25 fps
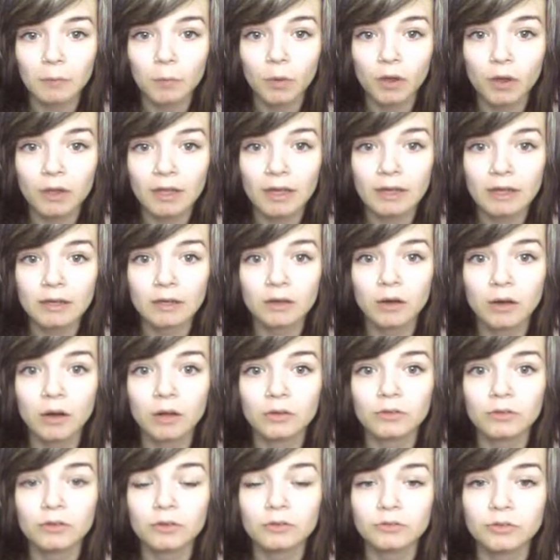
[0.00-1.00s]
and what I can and
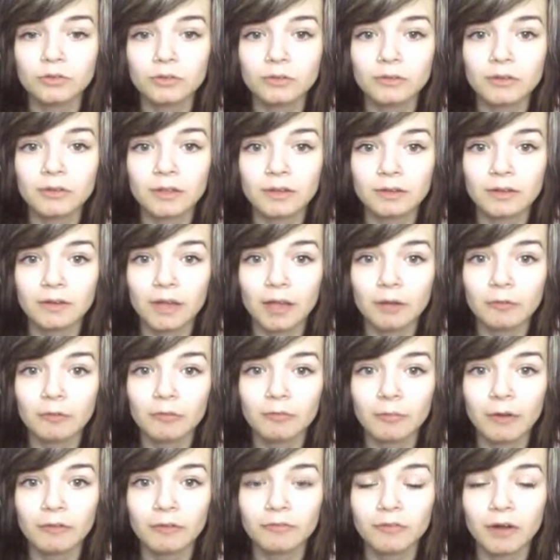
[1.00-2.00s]
can't do during the day
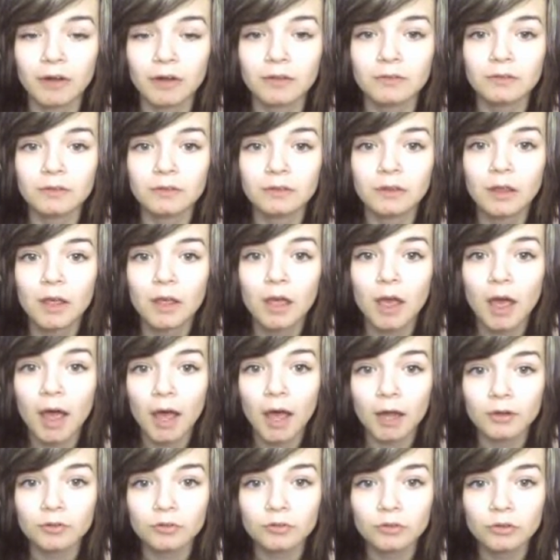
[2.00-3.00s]
with my friends.
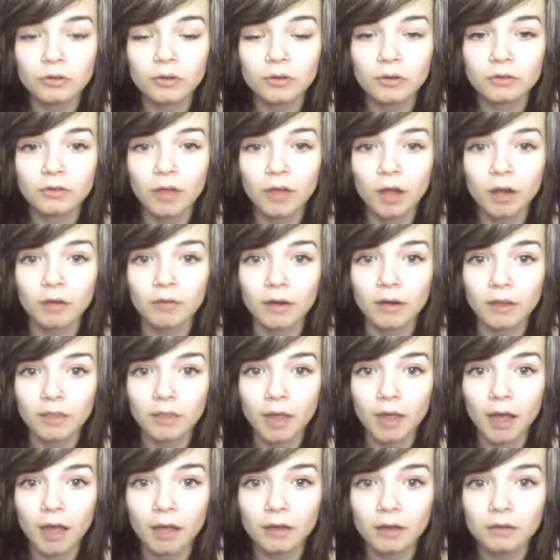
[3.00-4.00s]
I do not tolerate
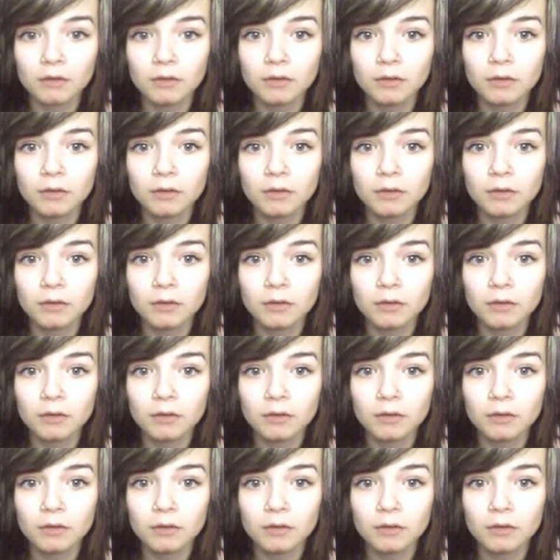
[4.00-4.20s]
that.